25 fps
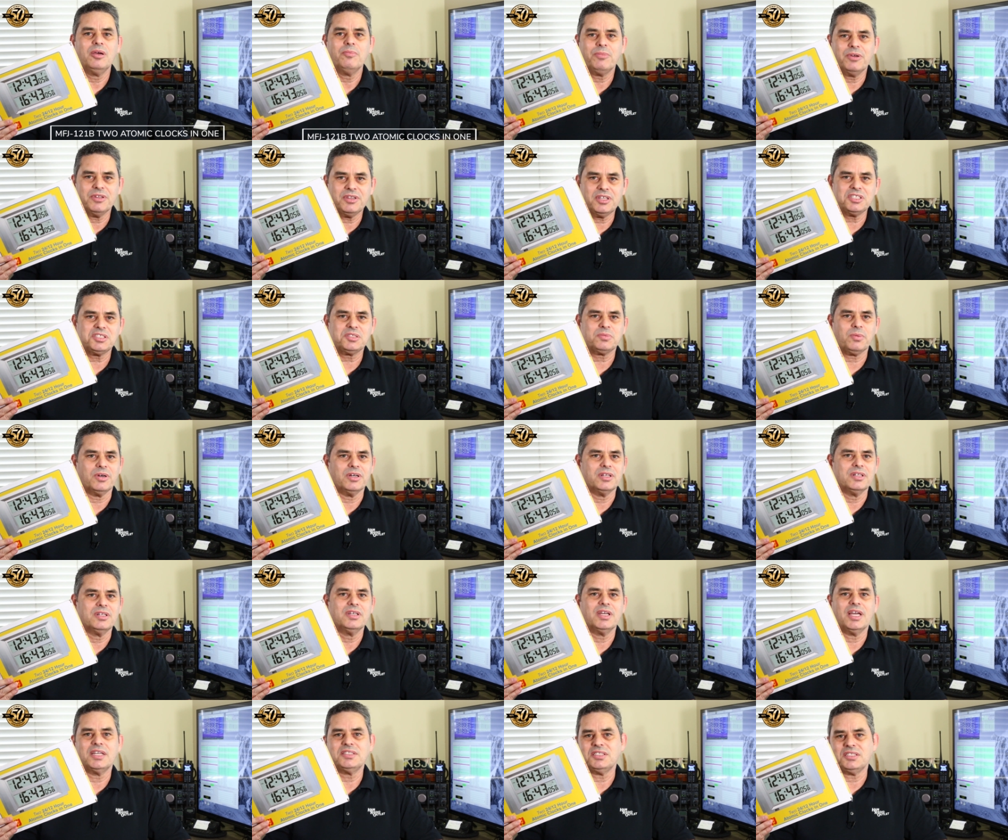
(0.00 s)
but this
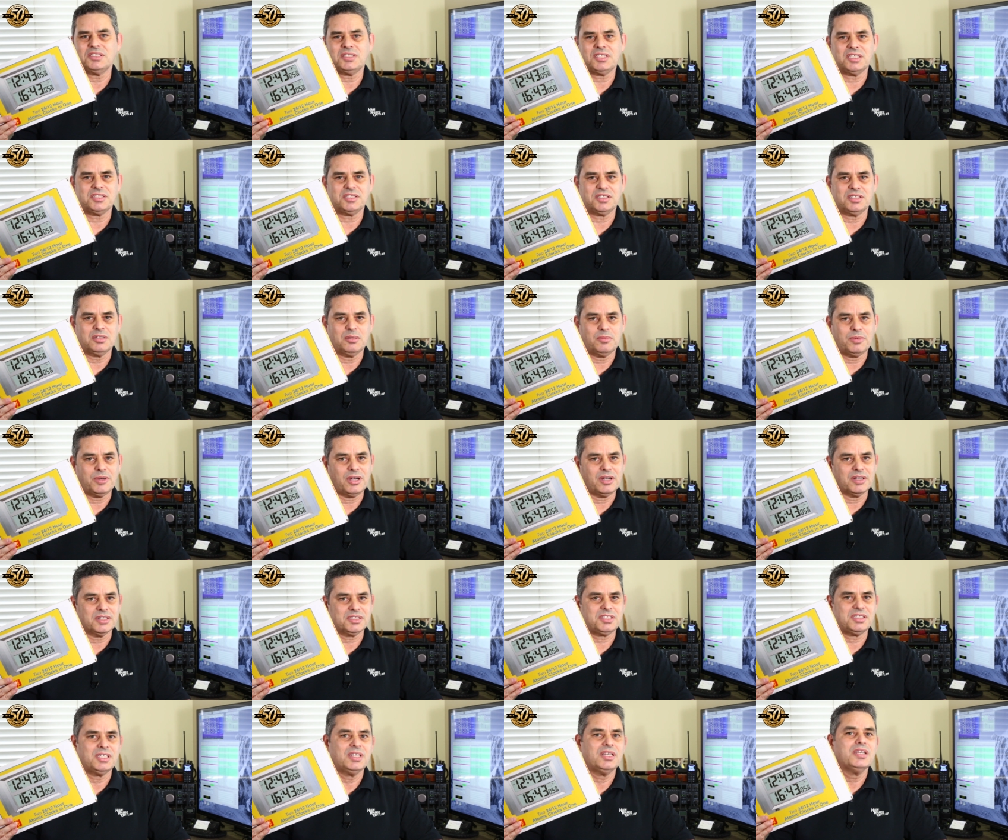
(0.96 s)
one, as it says in the
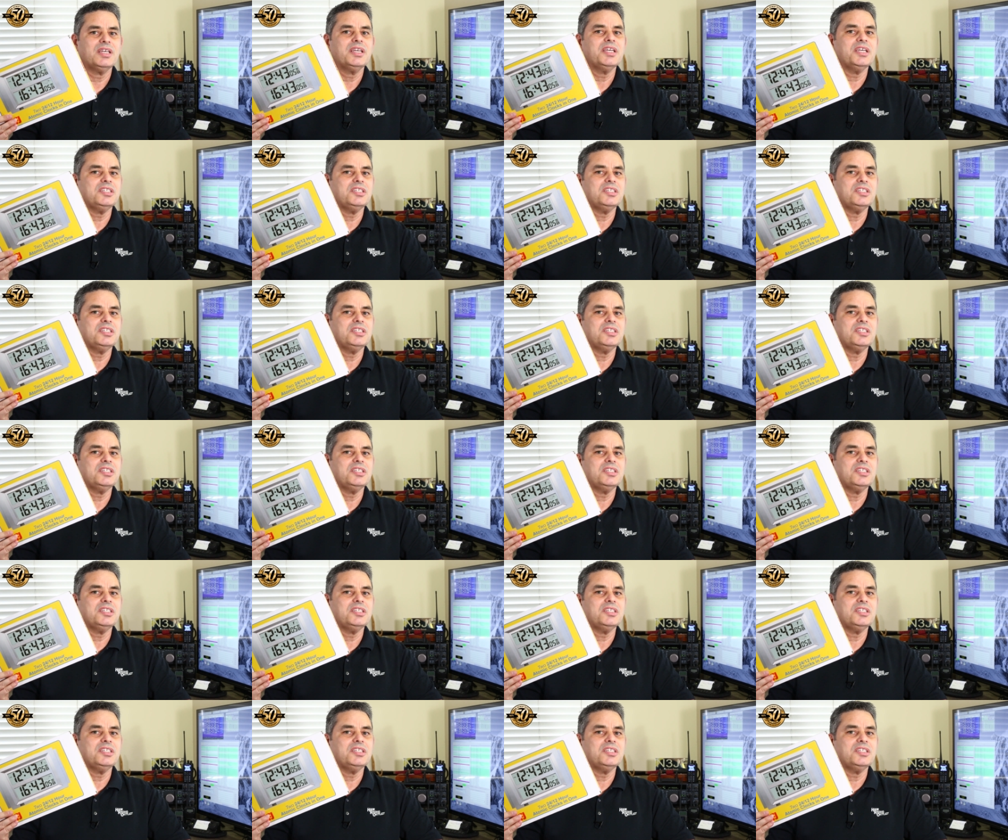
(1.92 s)
box,